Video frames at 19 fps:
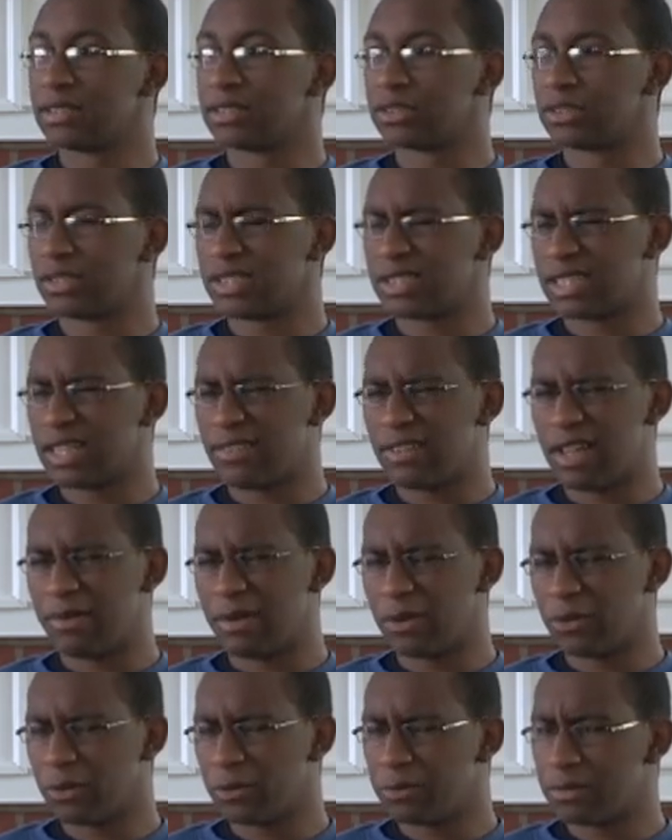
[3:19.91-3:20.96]
So I just have that in my
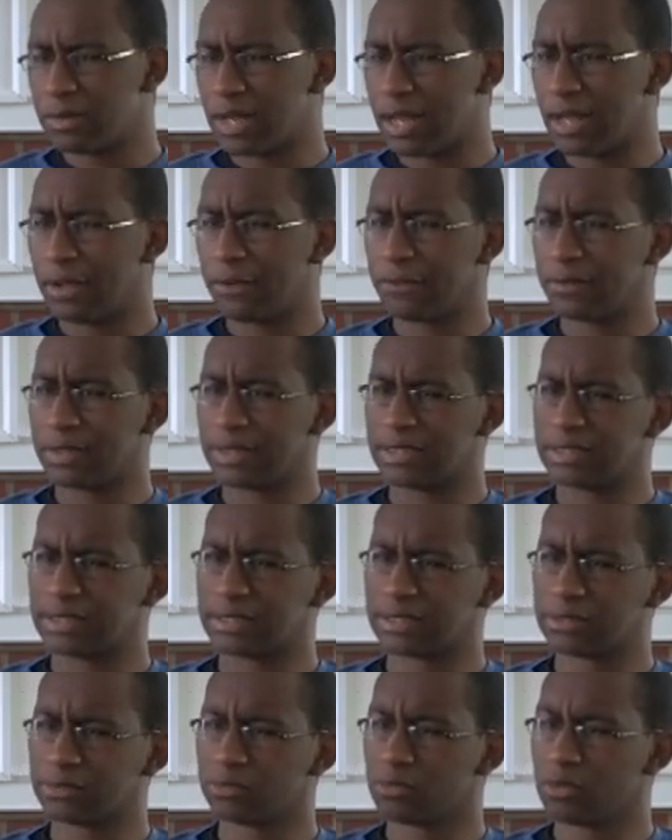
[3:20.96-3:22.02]
room now, and it's
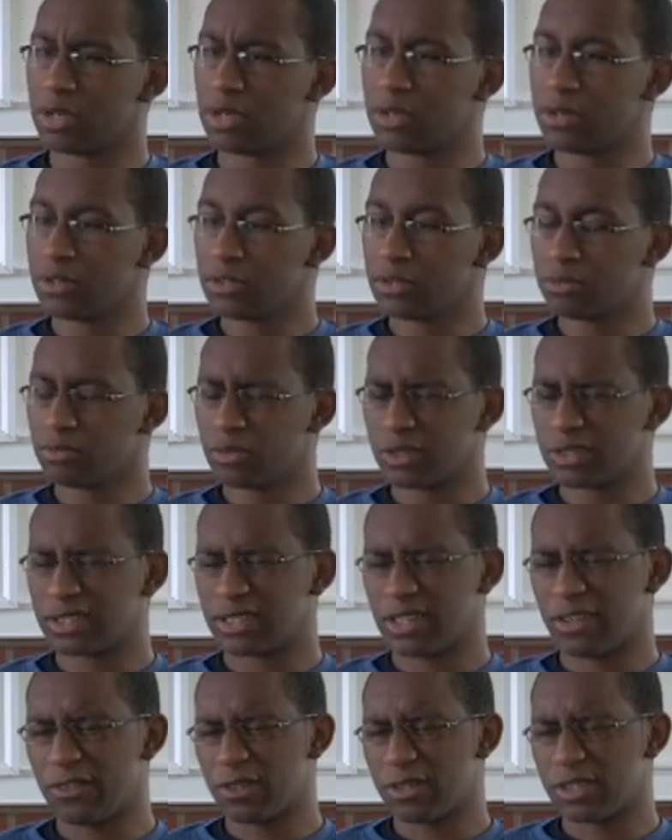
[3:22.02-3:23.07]
just
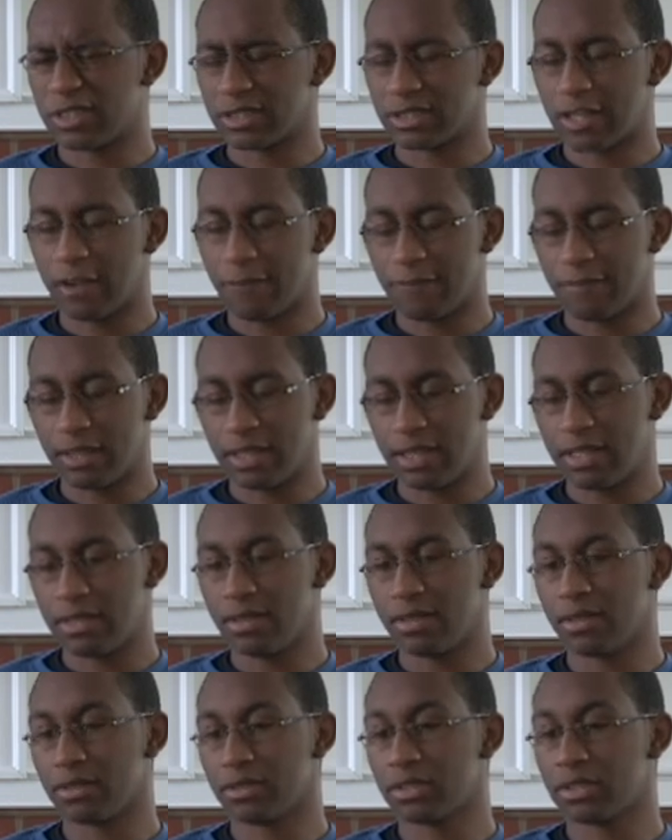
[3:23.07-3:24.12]
everyone gets stuff, and then
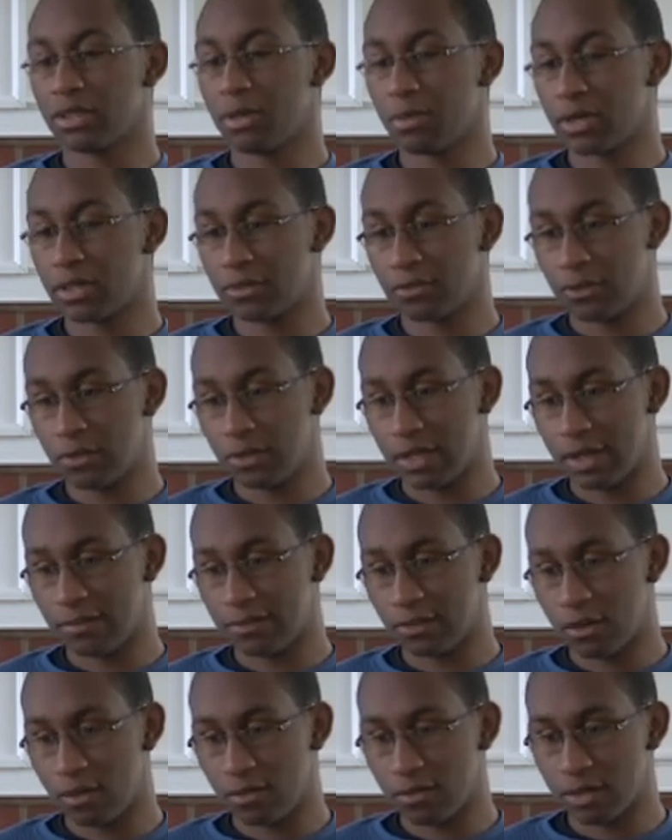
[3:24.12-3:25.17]
there's so much food left
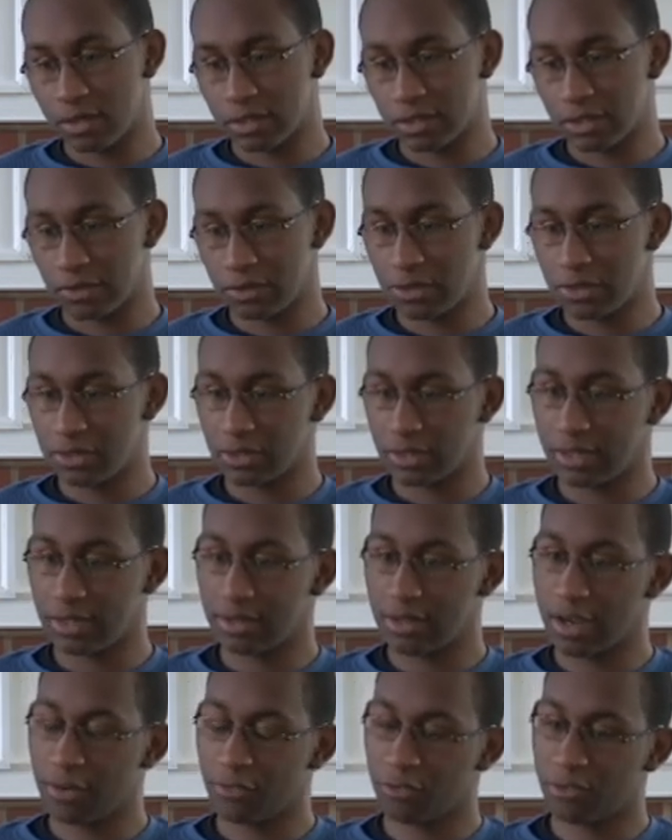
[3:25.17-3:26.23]
over, so
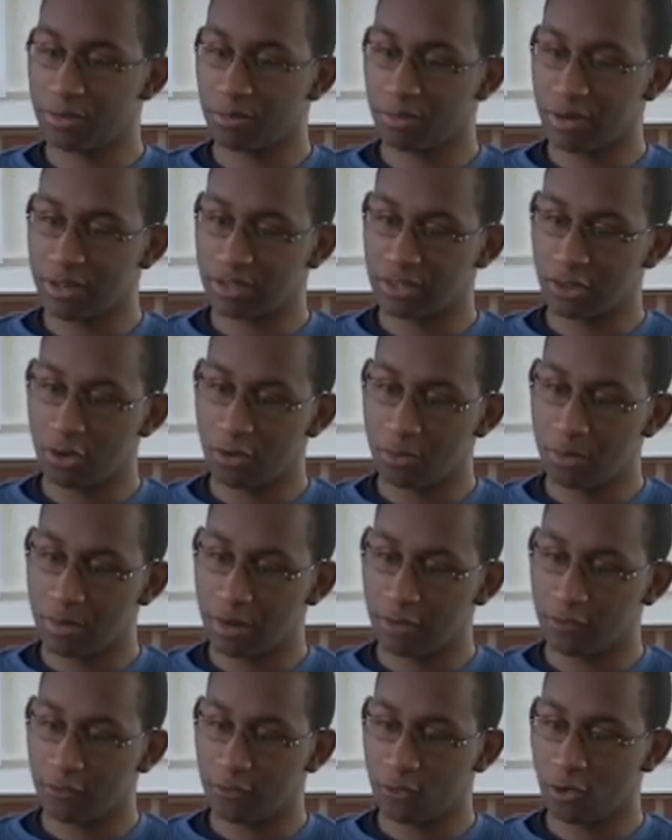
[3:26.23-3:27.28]
usually everyone brings home
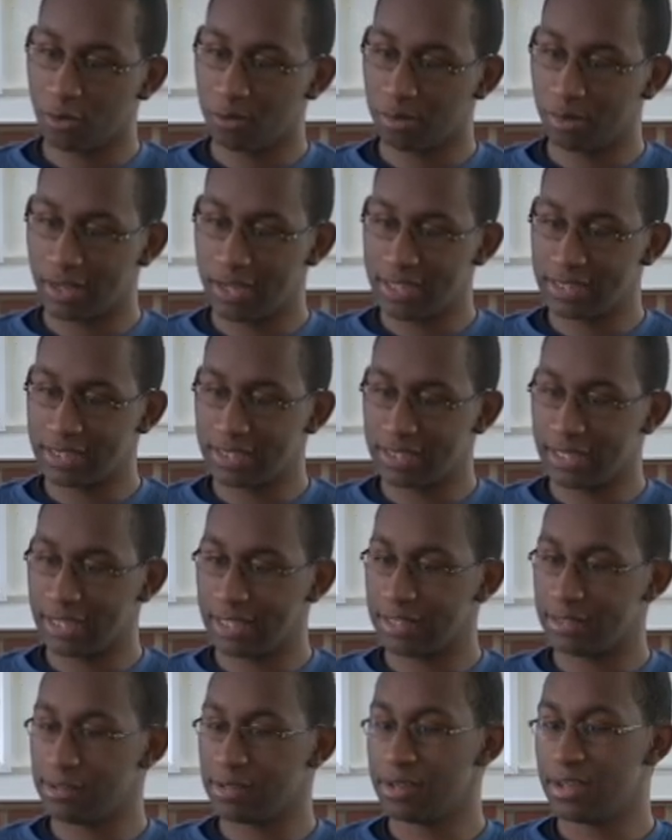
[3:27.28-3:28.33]
about 4 plates
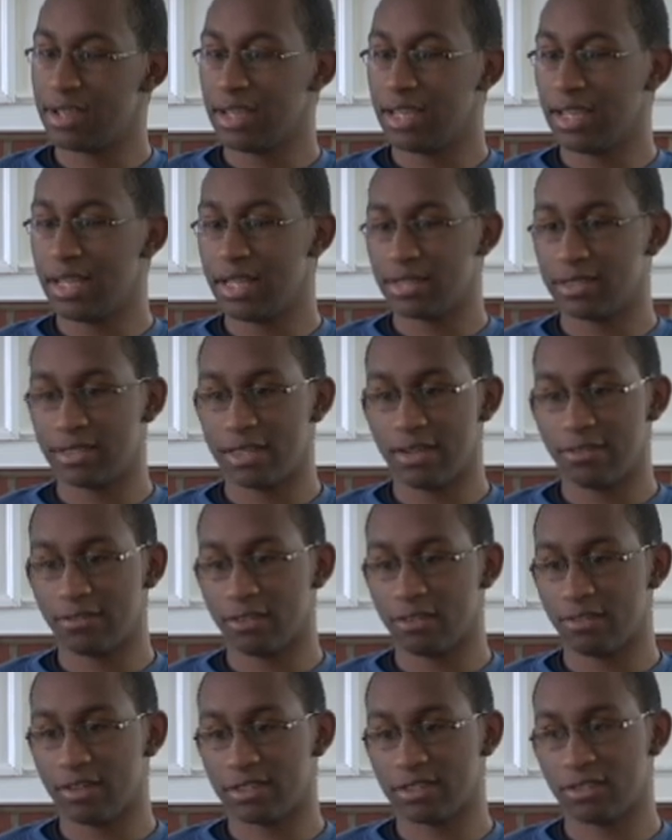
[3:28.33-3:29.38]
and eats that for
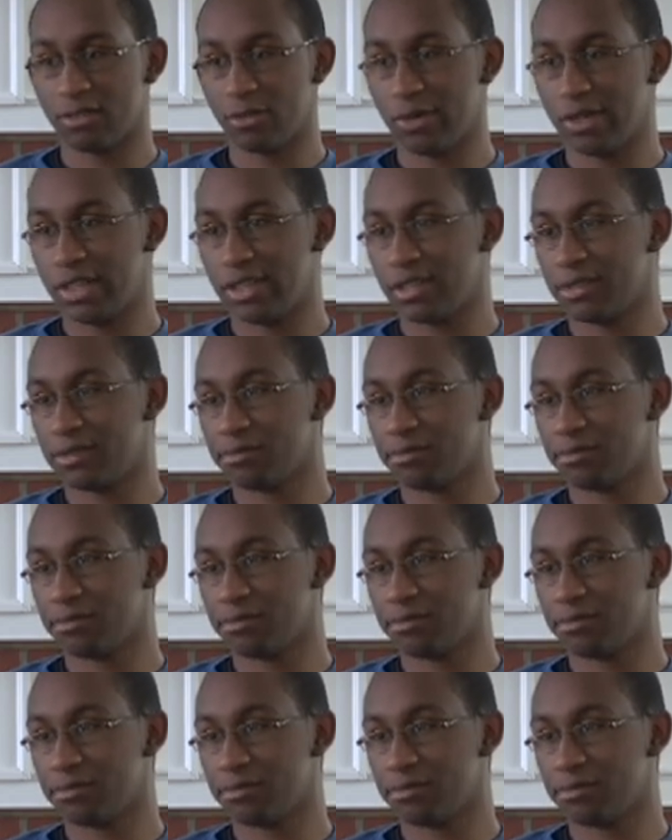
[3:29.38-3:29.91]
the rest of the week.